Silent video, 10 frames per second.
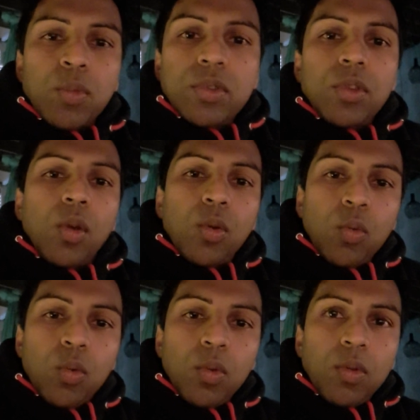
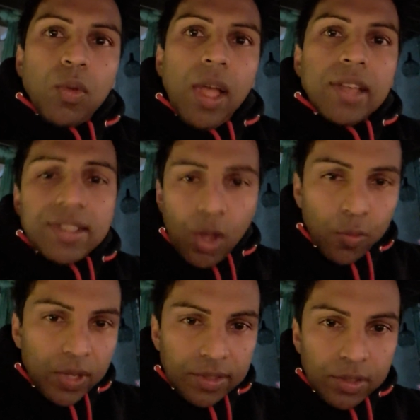So, as
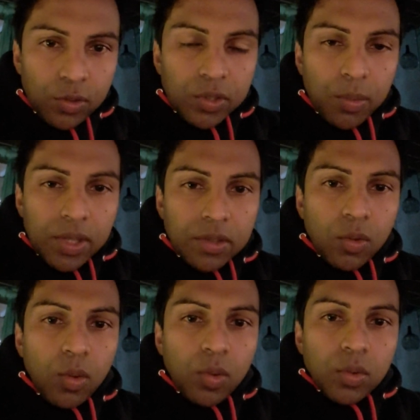over listening to some of these
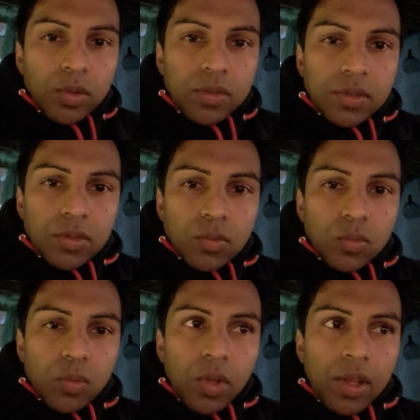calls,
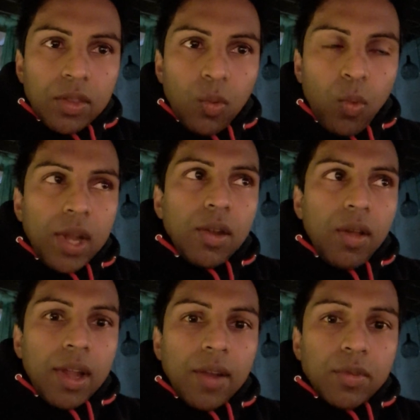the one
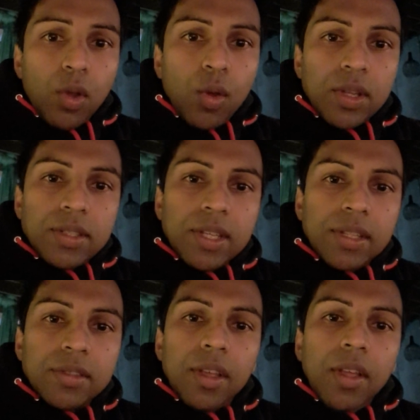line I've noticed
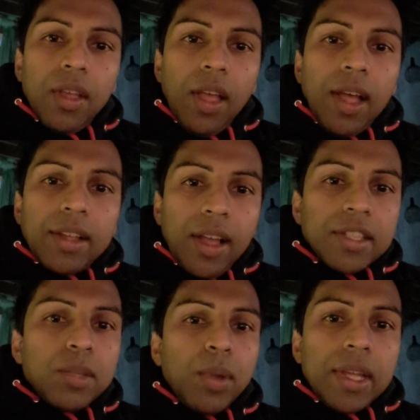is a
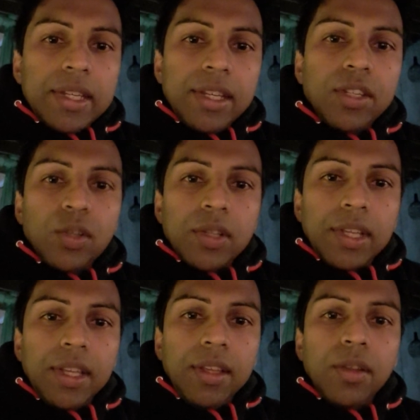customer
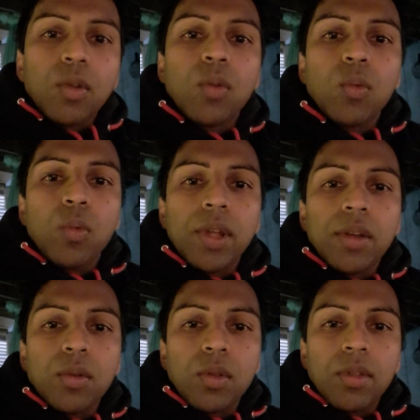initially
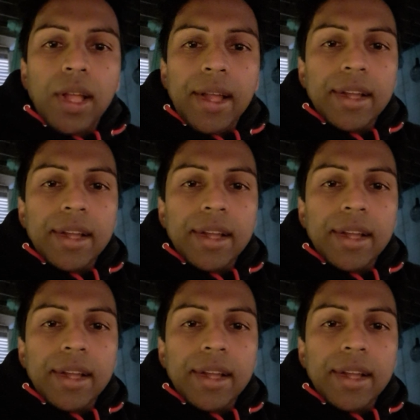will.